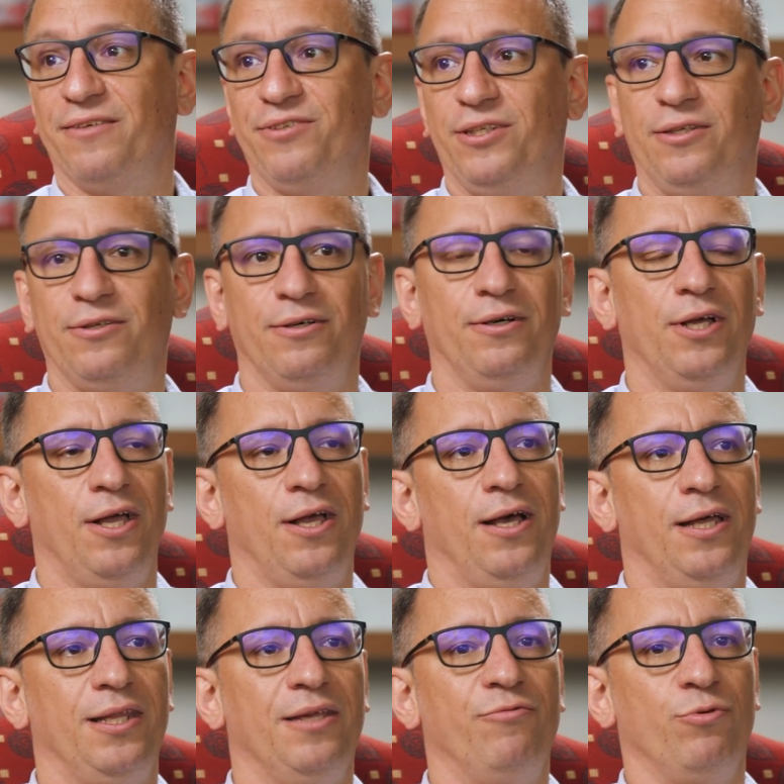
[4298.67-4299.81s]
I think an
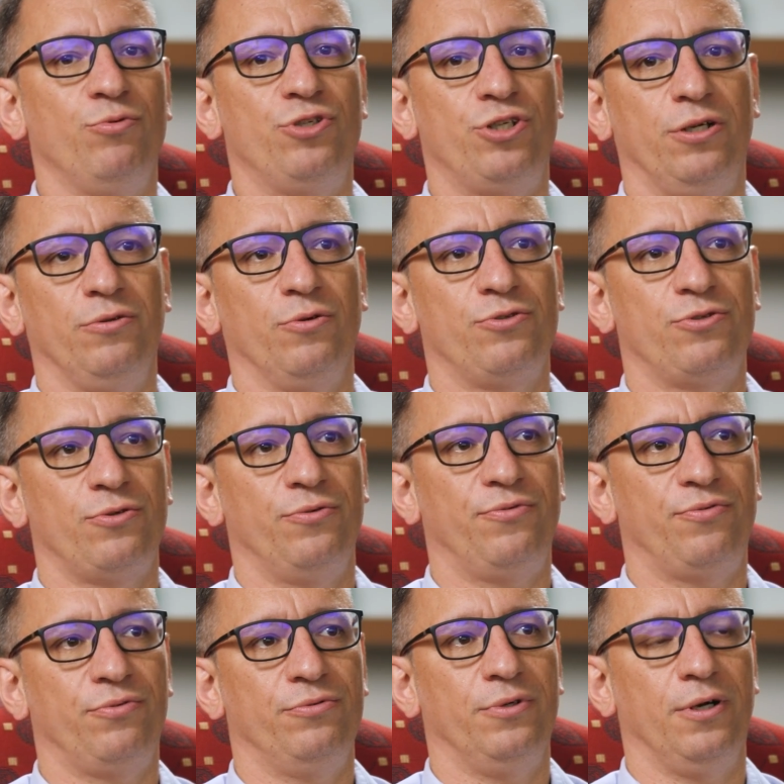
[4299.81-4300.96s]
evolution also
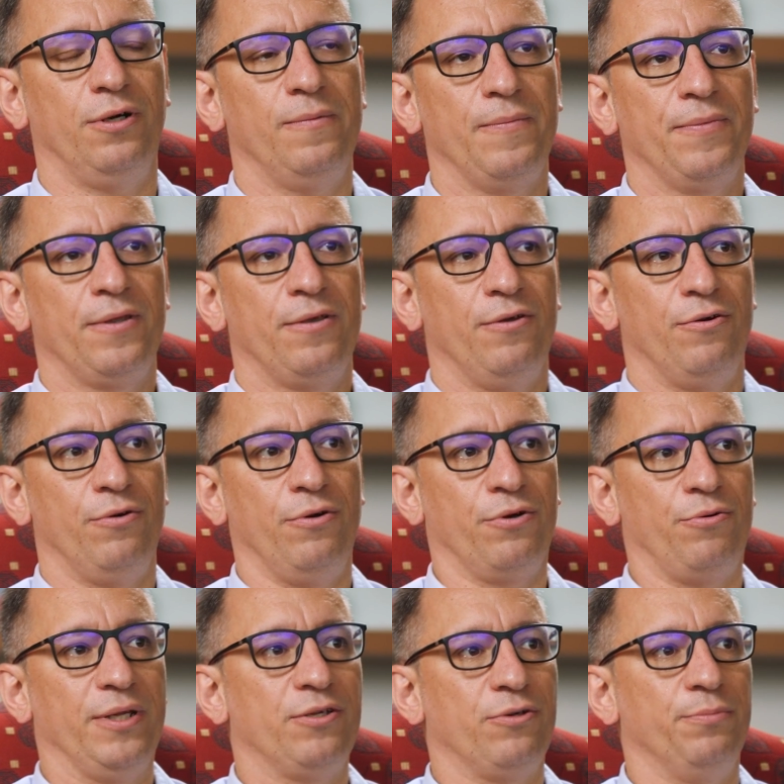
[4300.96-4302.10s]
through a
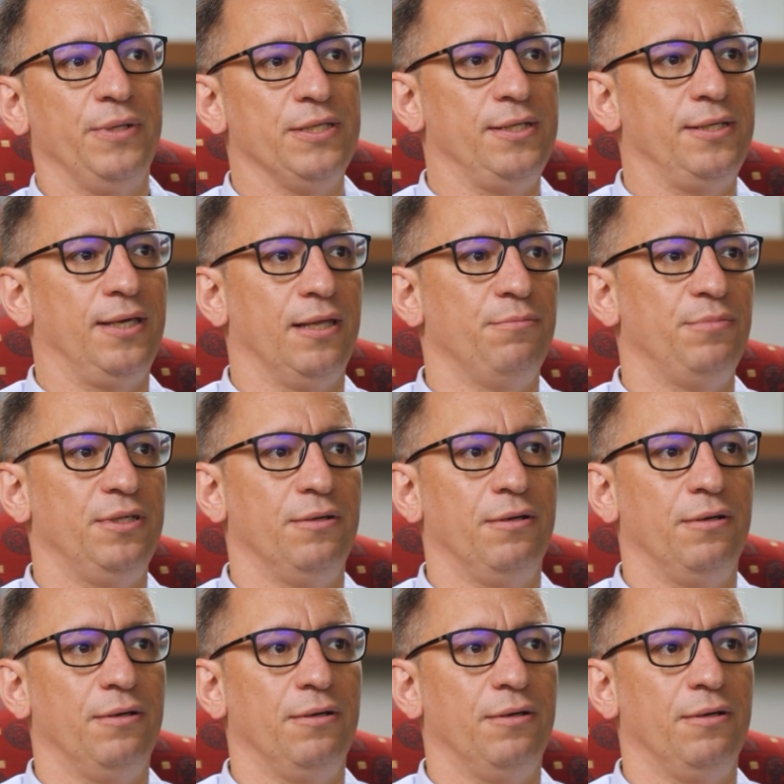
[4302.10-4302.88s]
great company can be